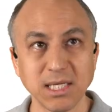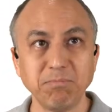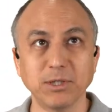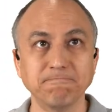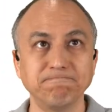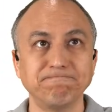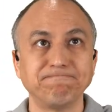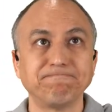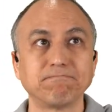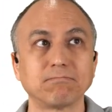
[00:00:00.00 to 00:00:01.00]
simple.
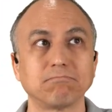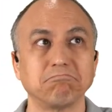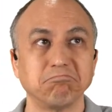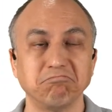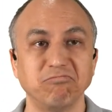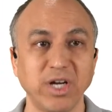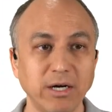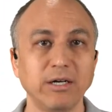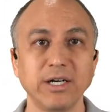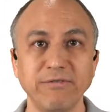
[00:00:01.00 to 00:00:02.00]

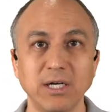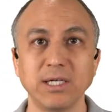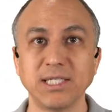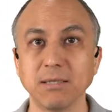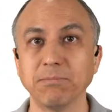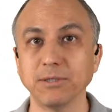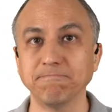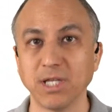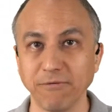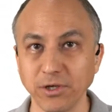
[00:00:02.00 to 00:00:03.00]
Very, very
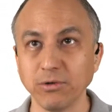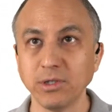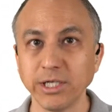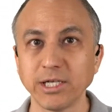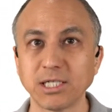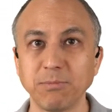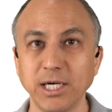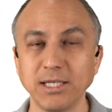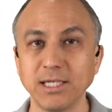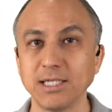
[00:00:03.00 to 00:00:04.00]
simple. If you were to
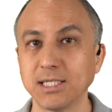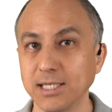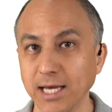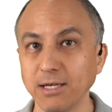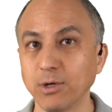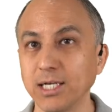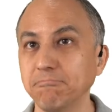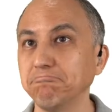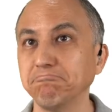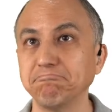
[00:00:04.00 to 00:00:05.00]
explain this to
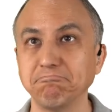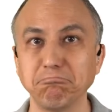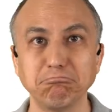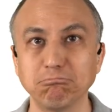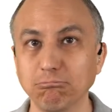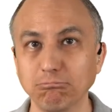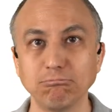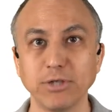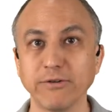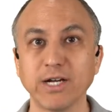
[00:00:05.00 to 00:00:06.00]
anyone,
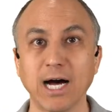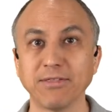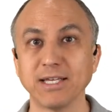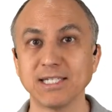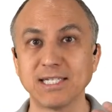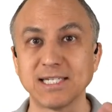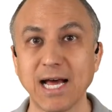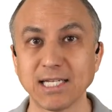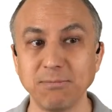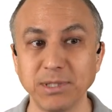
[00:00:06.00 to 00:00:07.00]
you've got the
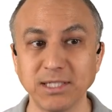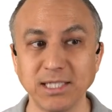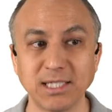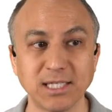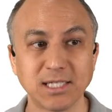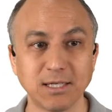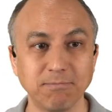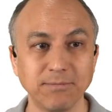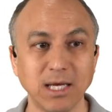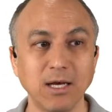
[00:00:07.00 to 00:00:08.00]
SaaS billing
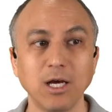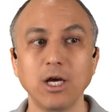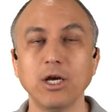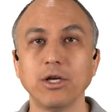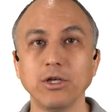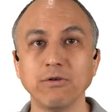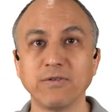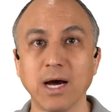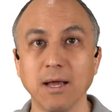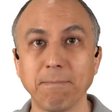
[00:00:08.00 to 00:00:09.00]
system,
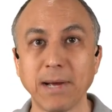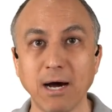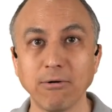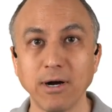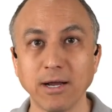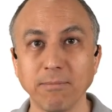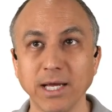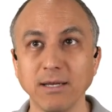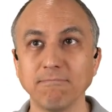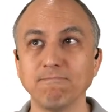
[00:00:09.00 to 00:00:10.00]
you've got Power
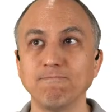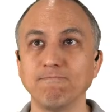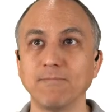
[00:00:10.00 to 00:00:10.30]
Automate,